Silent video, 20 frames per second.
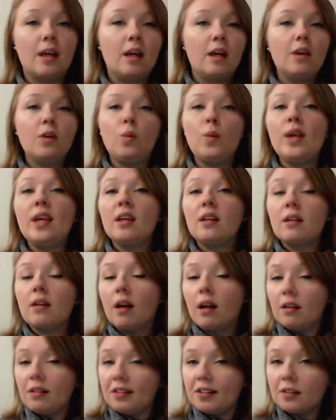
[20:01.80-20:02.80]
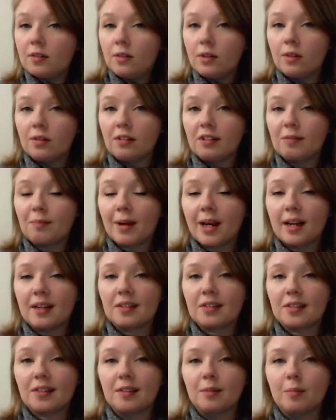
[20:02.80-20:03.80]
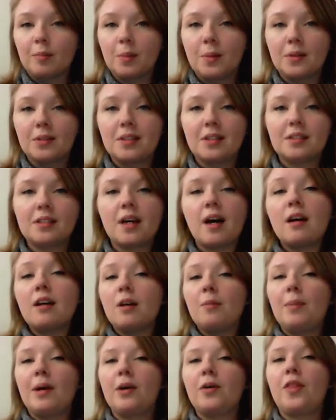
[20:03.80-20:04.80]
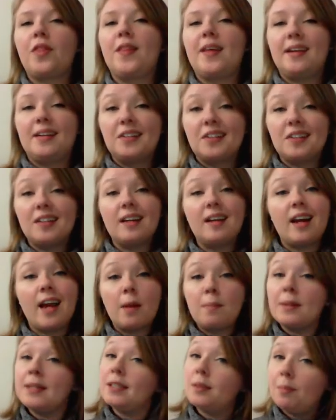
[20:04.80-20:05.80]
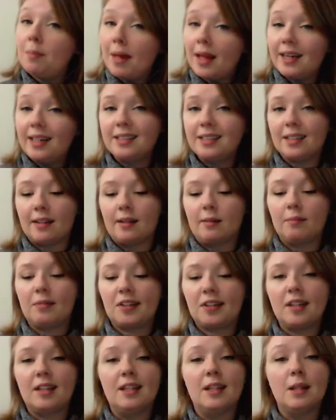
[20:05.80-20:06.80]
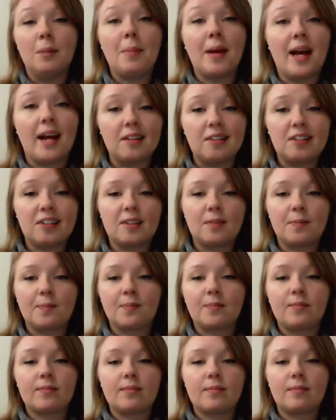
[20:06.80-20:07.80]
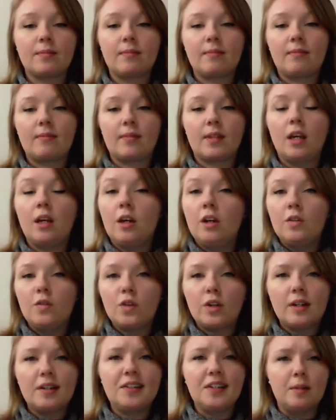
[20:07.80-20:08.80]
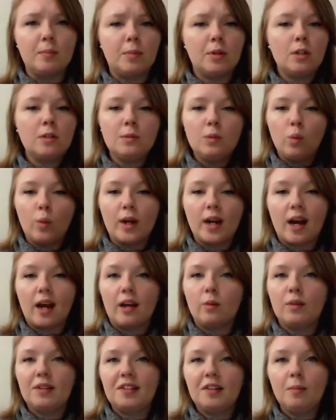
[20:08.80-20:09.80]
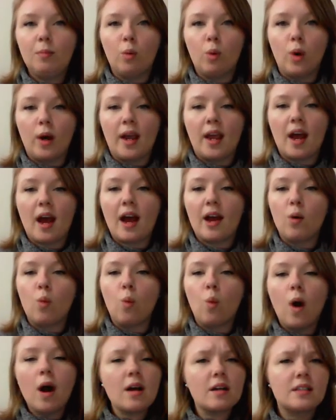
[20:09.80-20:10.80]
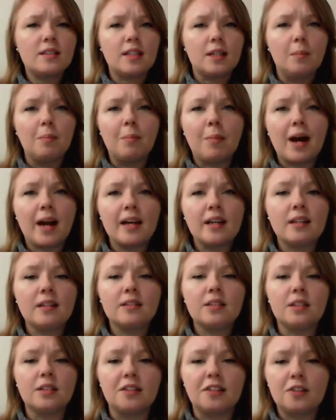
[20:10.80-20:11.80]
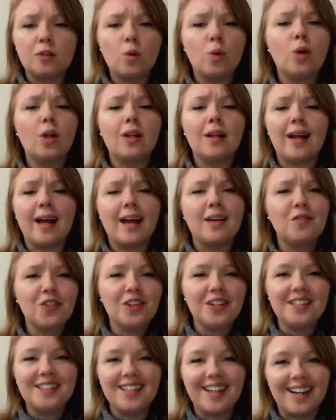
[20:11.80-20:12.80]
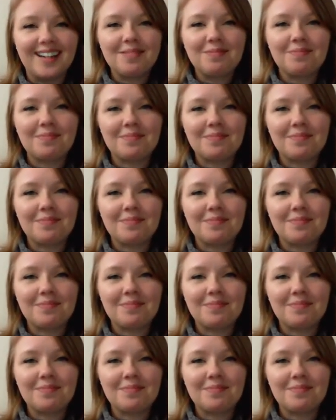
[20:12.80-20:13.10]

We can also use past simple to talk about things that happened many times in the past. For example, when I was a boy, I walked a mile to school every day.